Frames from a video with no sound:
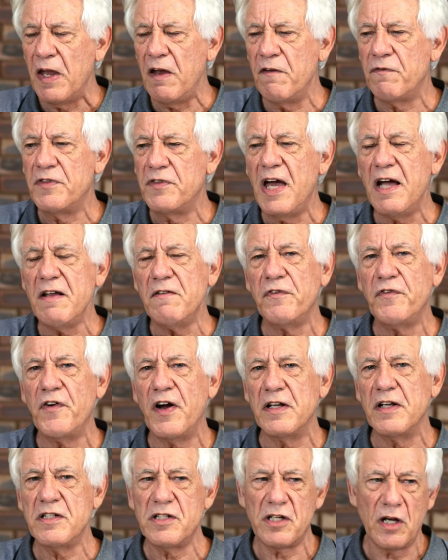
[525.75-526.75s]
if that
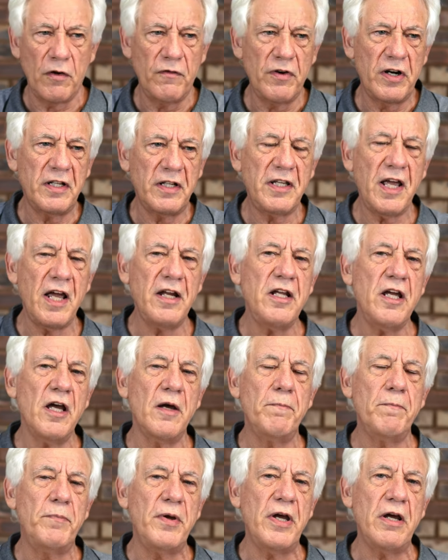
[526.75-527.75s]
funds over a 10
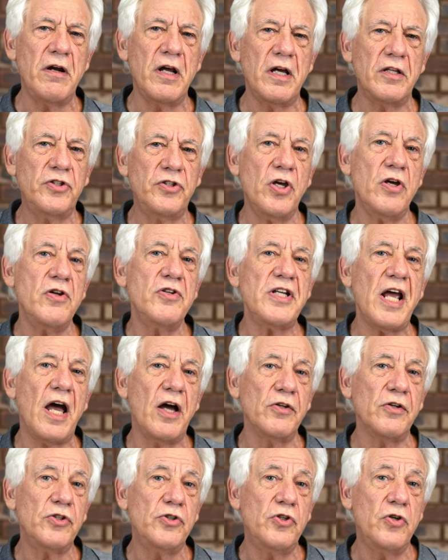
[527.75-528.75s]
year period turns
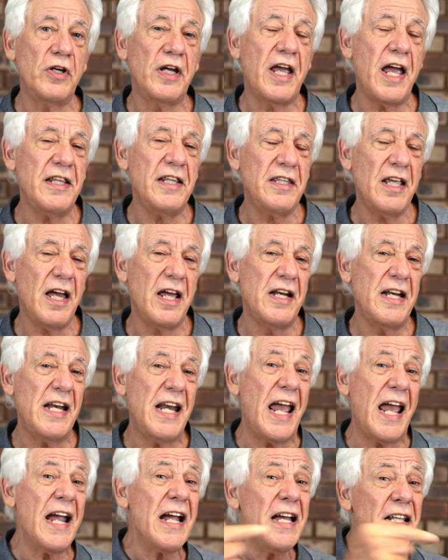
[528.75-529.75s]
out to get a
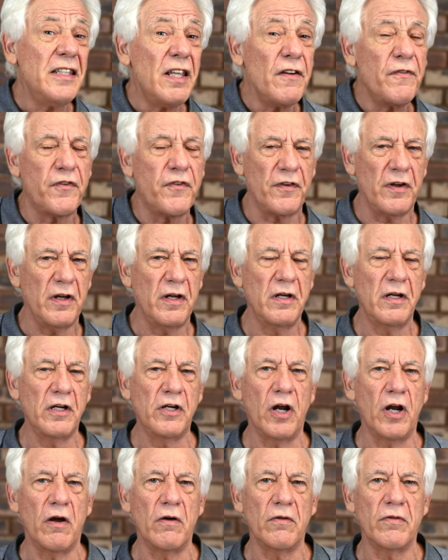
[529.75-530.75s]
negative
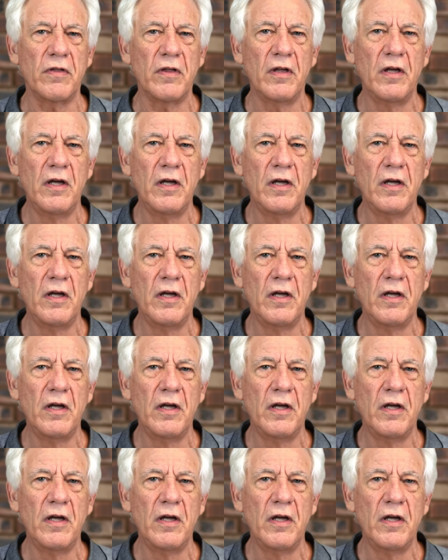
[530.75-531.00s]
growth,